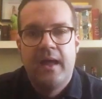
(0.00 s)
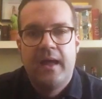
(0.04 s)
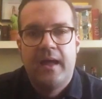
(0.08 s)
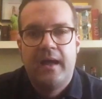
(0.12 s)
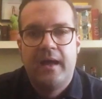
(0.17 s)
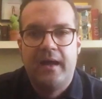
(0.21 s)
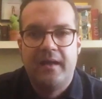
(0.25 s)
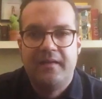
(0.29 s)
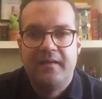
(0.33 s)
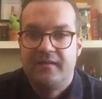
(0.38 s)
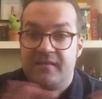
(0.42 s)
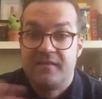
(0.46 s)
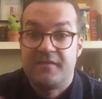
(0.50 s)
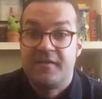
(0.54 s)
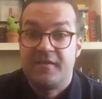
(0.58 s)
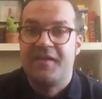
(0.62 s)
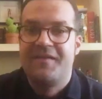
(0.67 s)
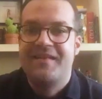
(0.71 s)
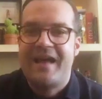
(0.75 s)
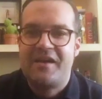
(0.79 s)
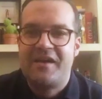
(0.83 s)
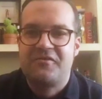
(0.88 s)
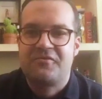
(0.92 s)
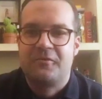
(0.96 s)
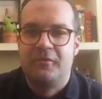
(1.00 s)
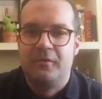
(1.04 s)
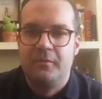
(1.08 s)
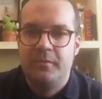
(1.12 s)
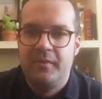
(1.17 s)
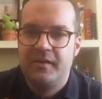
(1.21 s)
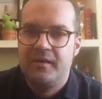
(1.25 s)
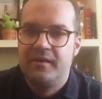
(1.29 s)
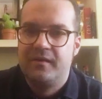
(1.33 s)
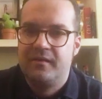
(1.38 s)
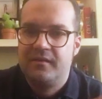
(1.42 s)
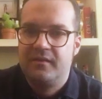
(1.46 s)
Uh, this is not natural,
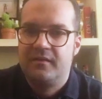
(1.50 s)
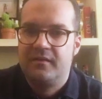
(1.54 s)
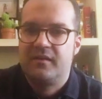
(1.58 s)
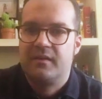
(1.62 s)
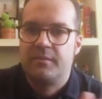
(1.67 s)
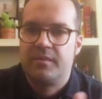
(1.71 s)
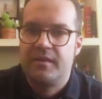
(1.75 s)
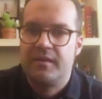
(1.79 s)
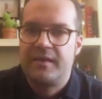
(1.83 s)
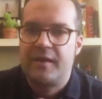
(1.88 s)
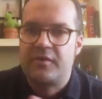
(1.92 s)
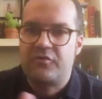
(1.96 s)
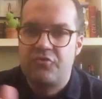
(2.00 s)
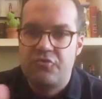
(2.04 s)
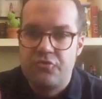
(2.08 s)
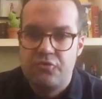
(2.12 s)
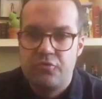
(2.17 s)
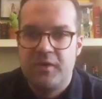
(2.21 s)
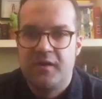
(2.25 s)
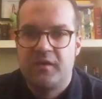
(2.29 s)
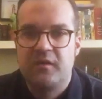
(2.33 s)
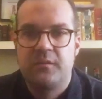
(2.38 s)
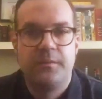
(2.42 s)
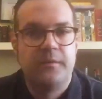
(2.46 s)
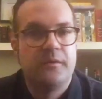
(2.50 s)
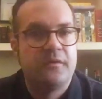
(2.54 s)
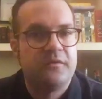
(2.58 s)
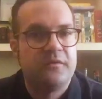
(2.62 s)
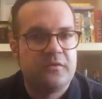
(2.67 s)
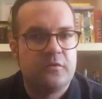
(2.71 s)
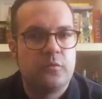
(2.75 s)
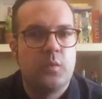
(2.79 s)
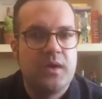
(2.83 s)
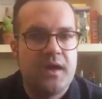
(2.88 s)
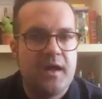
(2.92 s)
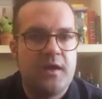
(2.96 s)
but this is something that true
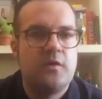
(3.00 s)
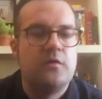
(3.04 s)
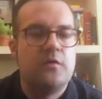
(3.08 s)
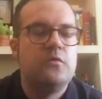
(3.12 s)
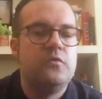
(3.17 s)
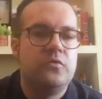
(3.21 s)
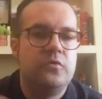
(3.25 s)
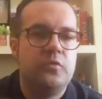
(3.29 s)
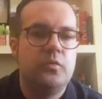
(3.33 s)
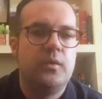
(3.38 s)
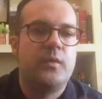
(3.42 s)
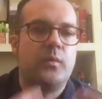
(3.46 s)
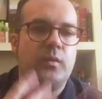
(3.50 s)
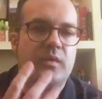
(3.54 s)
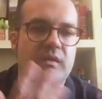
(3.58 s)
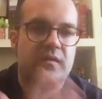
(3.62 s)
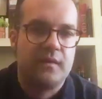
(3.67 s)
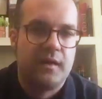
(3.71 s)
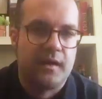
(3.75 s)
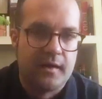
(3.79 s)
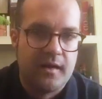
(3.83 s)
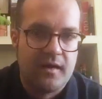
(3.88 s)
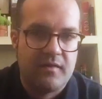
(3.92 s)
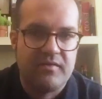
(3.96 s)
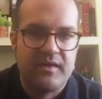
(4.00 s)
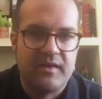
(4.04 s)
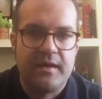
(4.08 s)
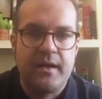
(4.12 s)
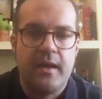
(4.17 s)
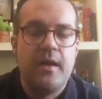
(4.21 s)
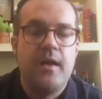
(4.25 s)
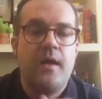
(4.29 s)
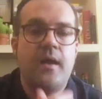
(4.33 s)
exposure we get used to and we start loving.